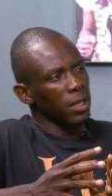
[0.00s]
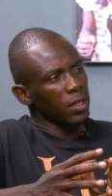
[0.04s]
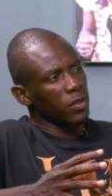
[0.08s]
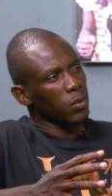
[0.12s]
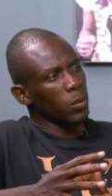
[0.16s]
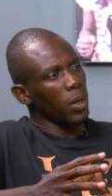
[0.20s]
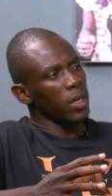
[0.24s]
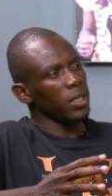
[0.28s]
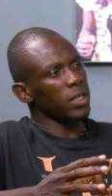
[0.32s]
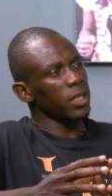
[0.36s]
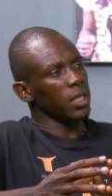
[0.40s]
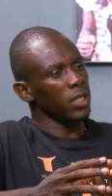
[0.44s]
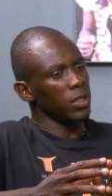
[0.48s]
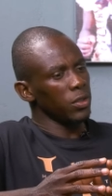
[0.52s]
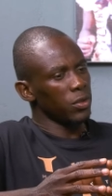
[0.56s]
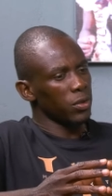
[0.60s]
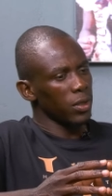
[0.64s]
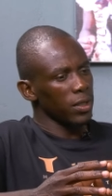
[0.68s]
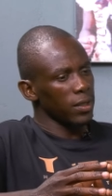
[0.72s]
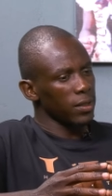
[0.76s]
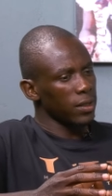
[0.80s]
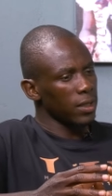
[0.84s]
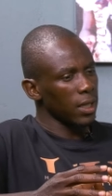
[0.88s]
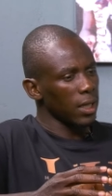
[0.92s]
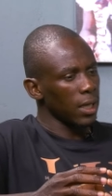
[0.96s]
that's quite
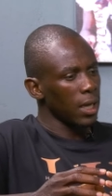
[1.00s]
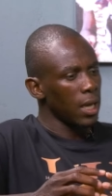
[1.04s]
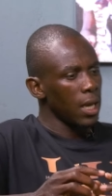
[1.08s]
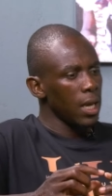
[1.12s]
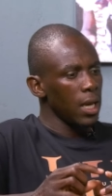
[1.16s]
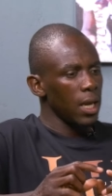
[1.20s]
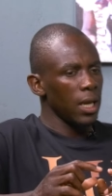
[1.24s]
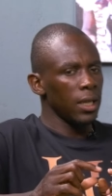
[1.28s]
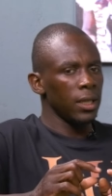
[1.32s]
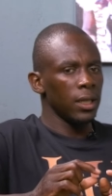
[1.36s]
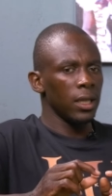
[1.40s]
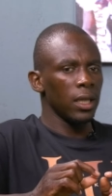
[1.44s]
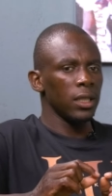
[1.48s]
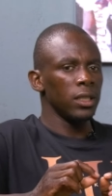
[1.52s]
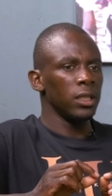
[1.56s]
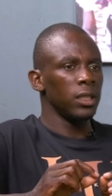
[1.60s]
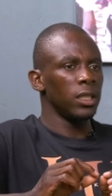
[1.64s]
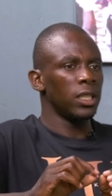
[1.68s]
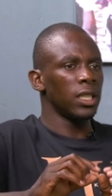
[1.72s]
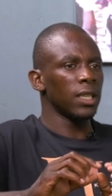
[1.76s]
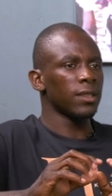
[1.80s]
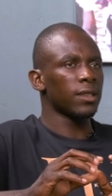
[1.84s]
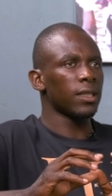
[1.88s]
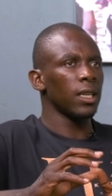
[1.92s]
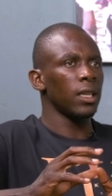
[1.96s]
interesting. And uh,
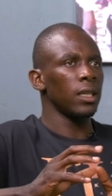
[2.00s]
just